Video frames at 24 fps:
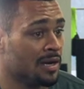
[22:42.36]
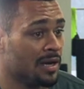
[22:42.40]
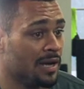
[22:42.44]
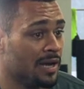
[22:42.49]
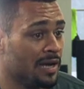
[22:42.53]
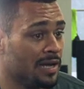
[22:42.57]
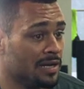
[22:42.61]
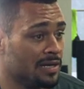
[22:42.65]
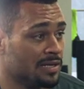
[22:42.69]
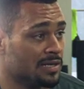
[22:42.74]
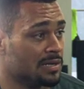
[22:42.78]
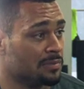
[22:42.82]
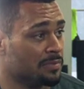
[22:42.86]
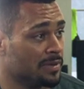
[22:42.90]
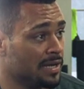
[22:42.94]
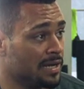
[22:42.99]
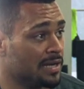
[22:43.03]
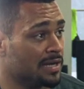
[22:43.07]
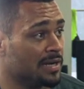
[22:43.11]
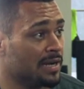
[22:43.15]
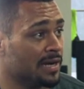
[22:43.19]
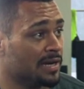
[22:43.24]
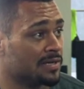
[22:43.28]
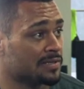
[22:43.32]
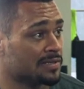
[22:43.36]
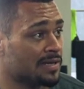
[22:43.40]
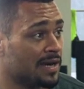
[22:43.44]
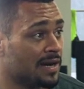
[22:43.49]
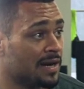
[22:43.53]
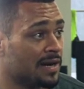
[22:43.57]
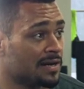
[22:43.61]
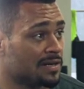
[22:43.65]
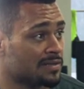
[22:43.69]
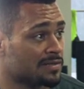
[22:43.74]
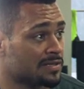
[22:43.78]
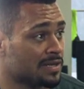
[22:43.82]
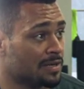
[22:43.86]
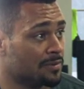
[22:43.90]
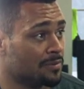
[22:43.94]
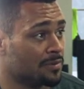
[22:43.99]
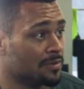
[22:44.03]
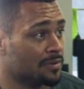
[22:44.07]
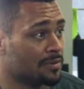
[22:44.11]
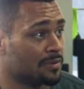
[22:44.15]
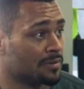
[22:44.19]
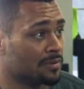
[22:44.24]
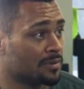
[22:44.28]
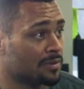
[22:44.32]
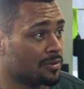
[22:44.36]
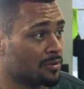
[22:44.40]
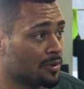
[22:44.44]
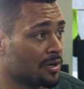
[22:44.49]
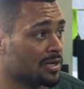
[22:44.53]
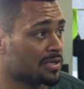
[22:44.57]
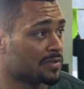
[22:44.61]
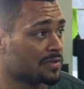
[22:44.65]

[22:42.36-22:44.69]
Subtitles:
And it'll be in-house at Iron Stable CrossFit.